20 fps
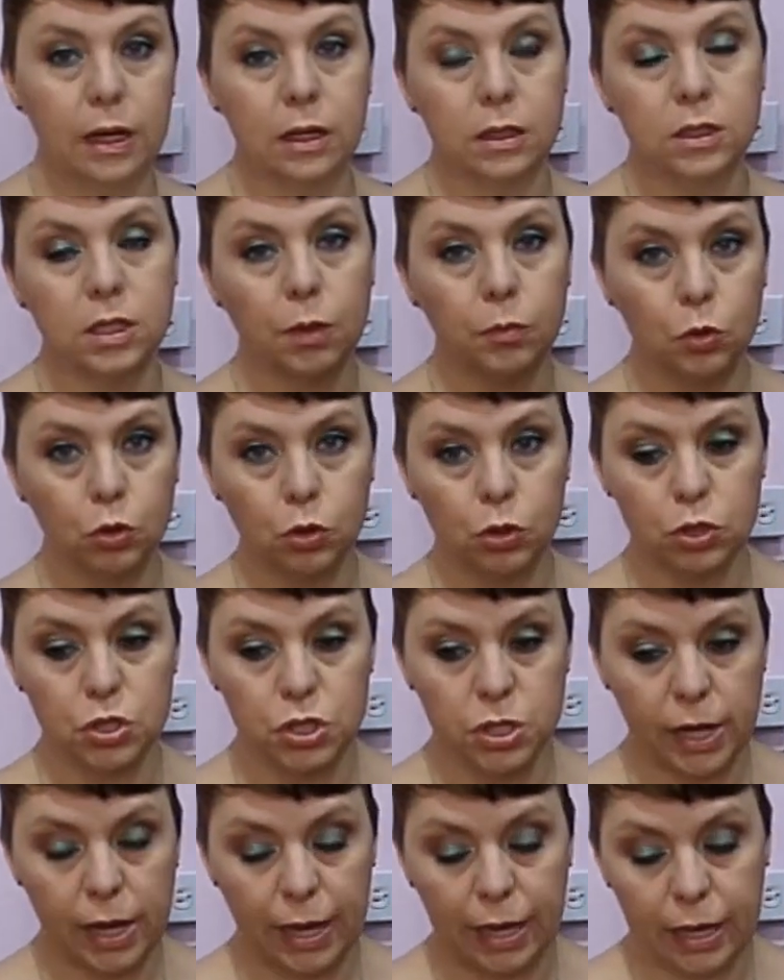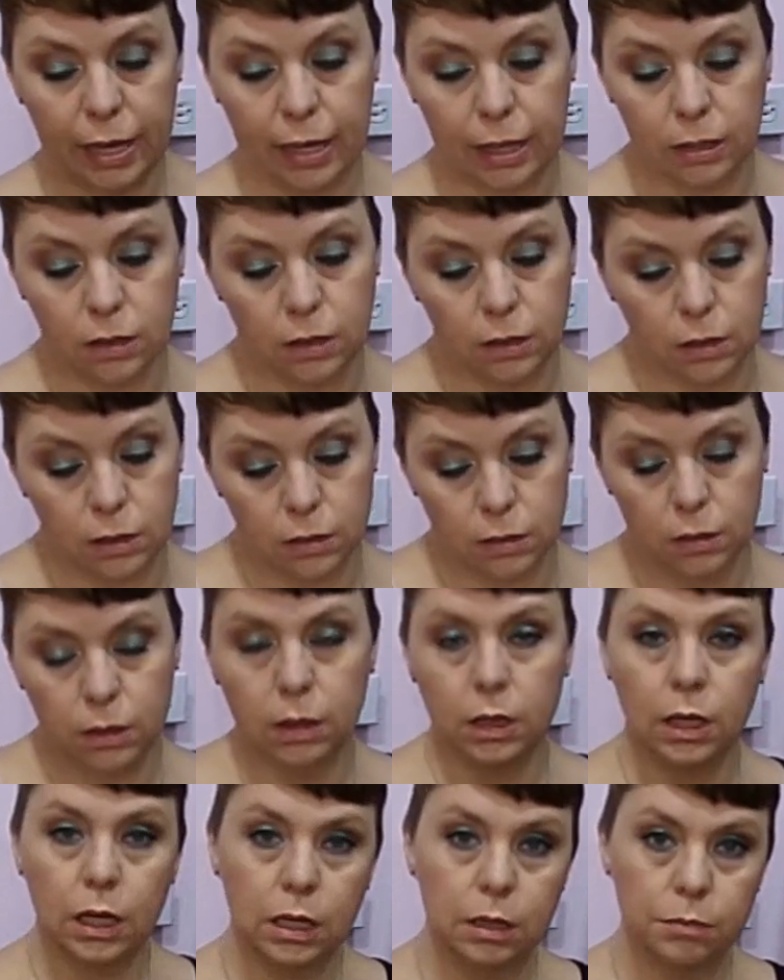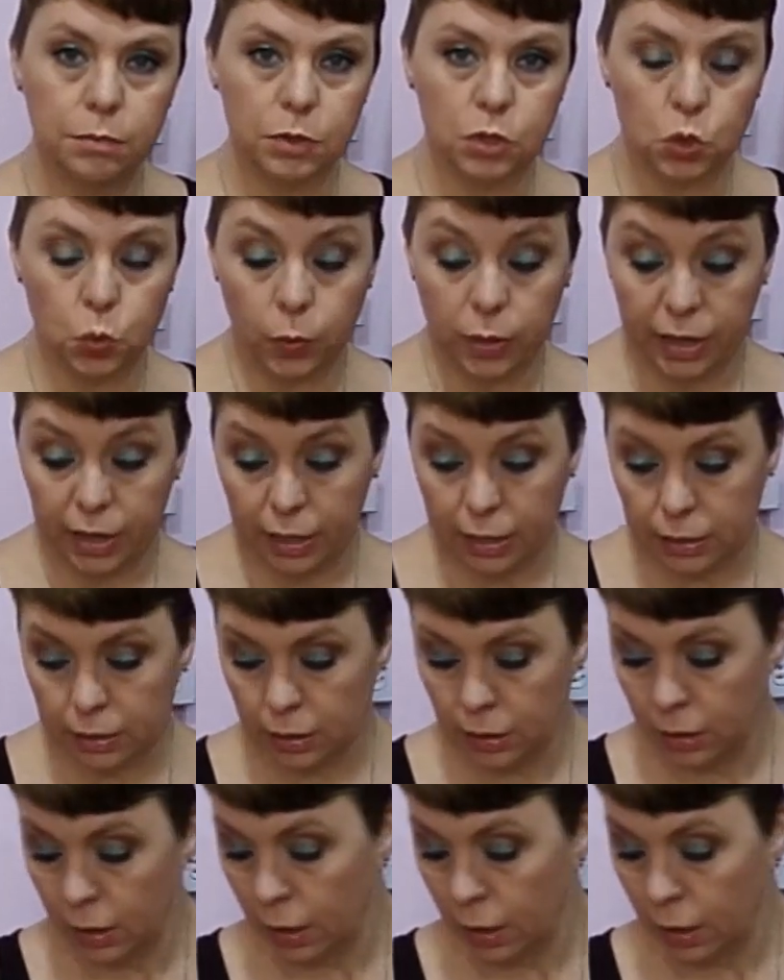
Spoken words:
double crochet in between.